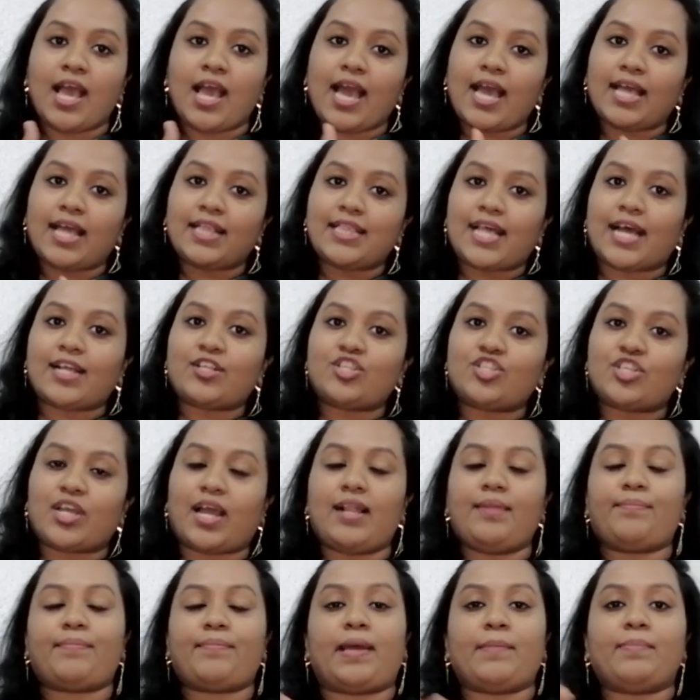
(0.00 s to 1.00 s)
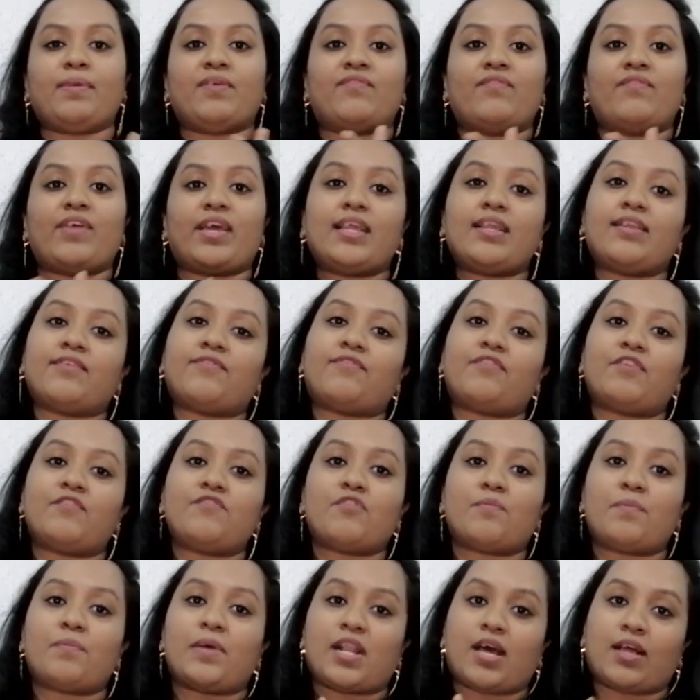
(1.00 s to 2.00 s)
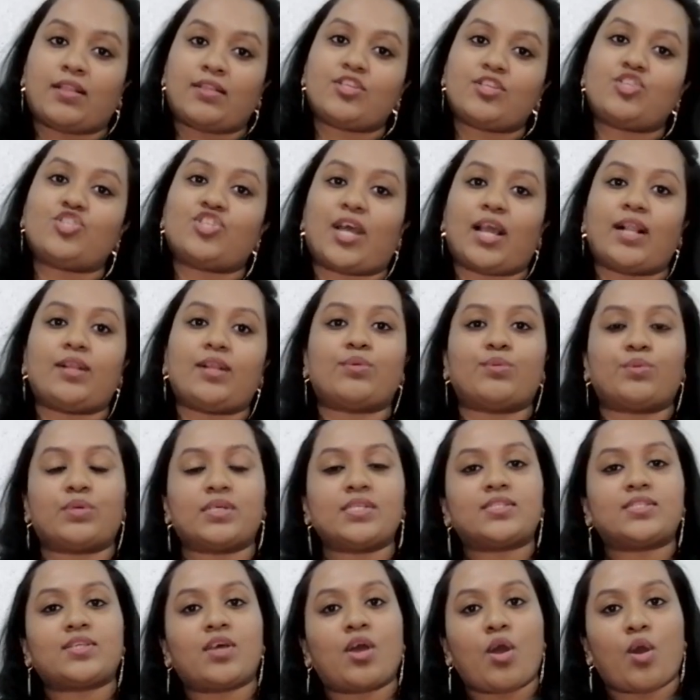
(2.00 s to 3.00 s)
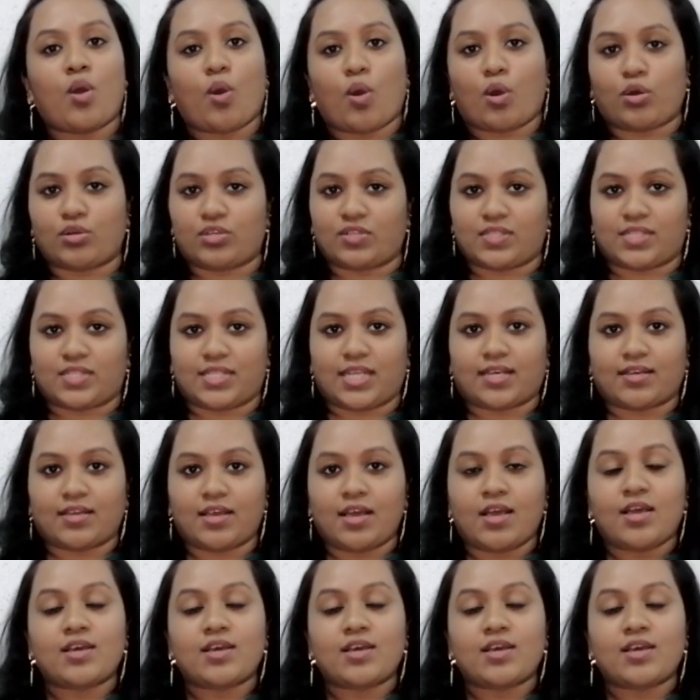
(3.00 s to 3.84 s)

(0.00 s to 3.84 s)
and that child might be very different from another child who is autistic.